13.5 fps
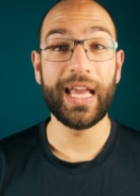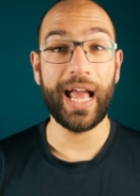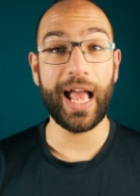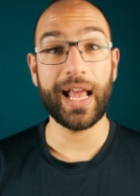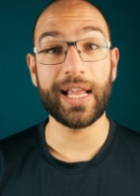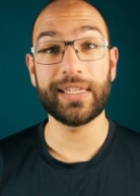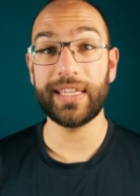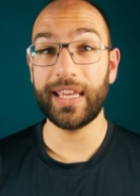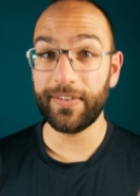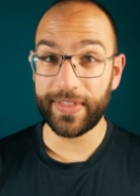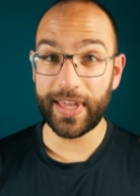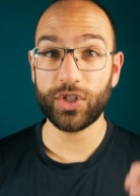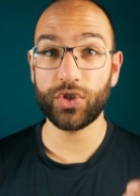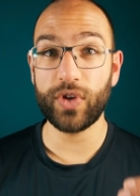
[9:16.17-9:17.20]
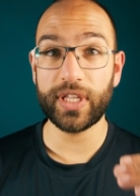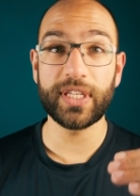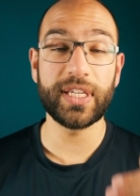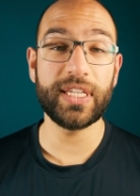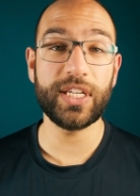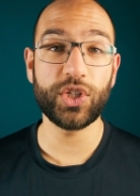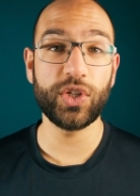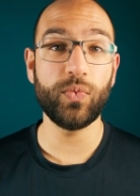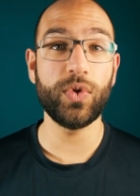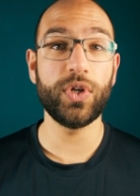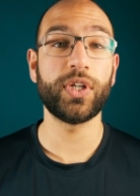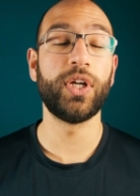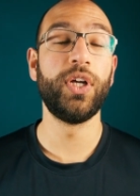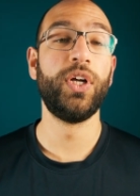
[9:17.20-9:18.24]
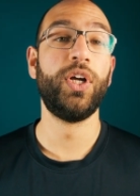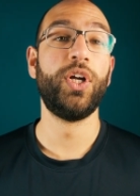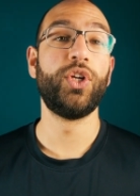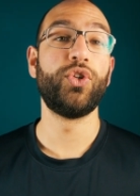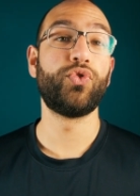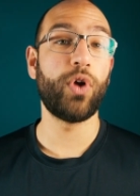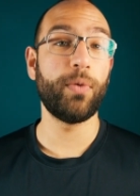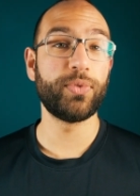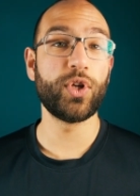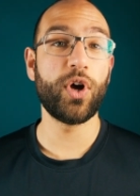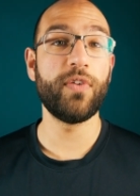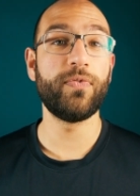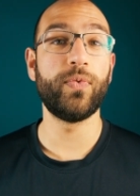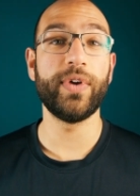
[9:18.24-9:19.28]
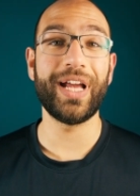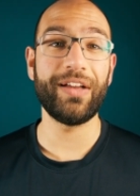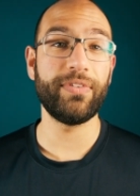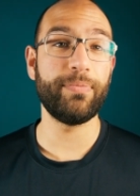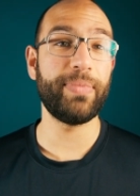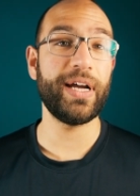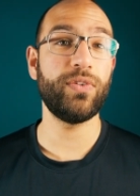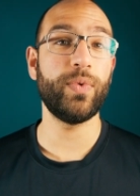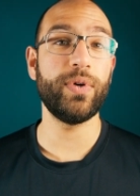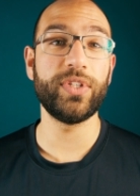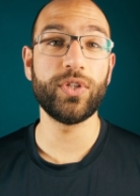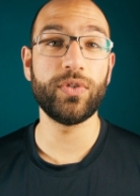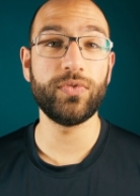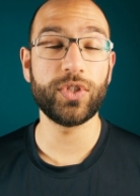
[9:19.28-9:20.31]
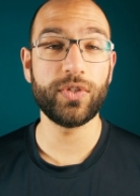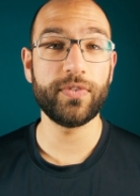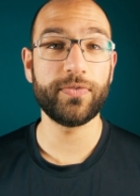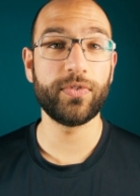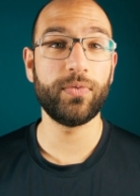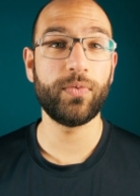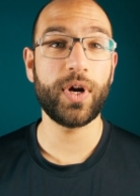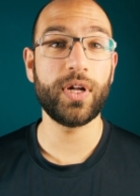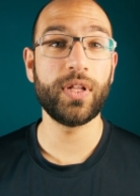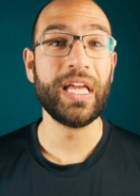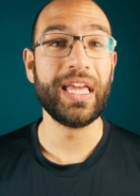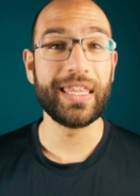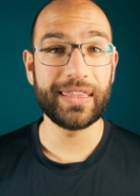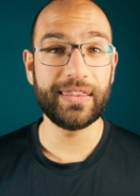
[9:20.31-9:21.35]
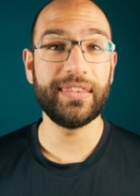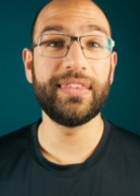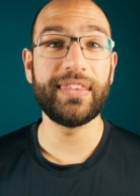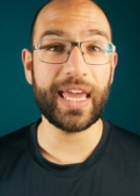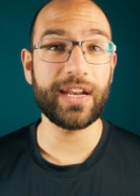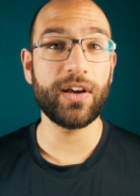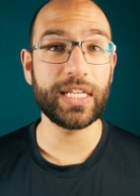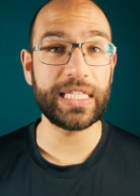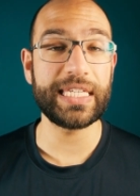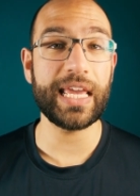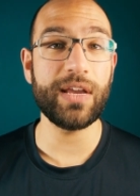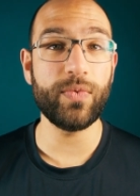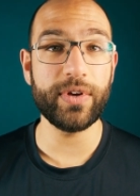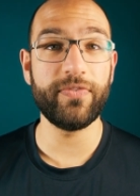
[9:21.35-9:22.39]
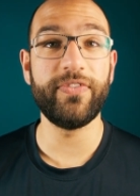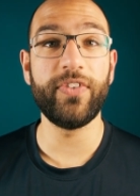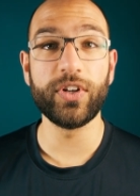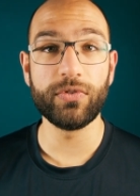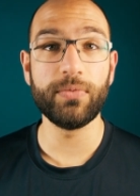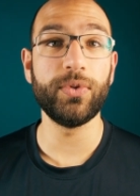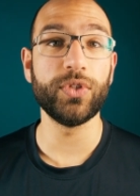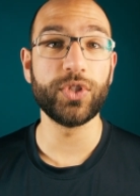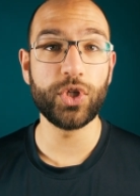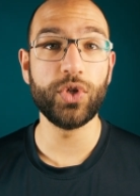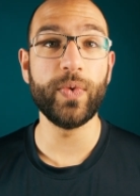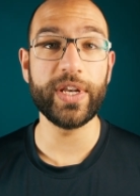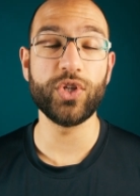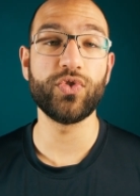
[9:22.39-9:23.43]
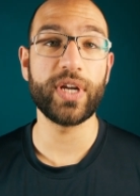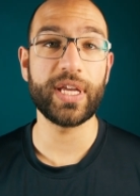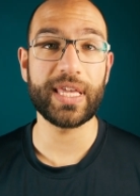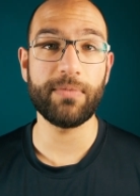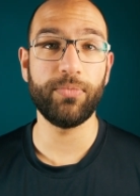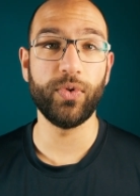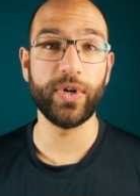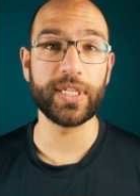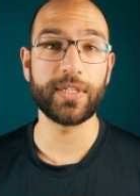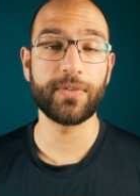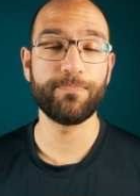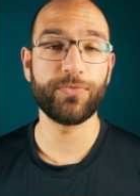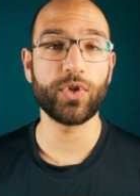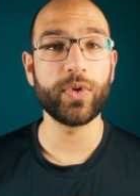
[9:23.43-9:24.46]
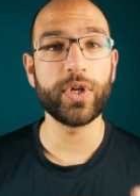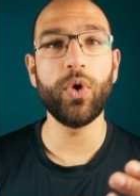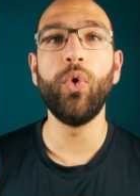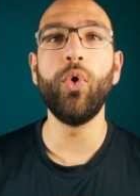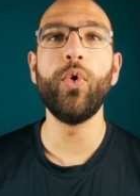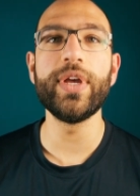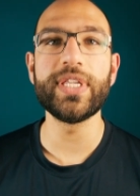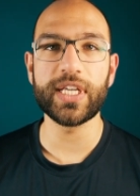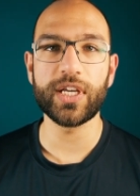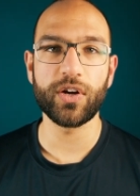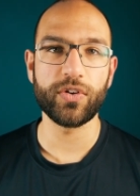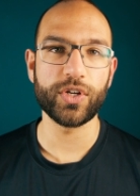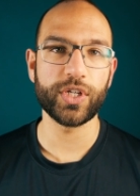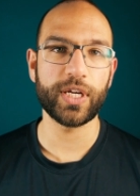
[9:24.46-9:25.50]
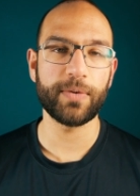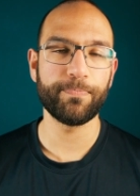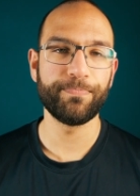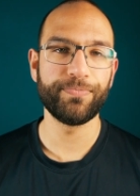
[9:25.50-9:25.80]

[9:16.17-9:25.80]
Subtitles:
and if that strength and conditioning work drops off, we have a bout where we don't do it for a while, then I'd say we're vulnerable to injury at that point. So I always encourage it.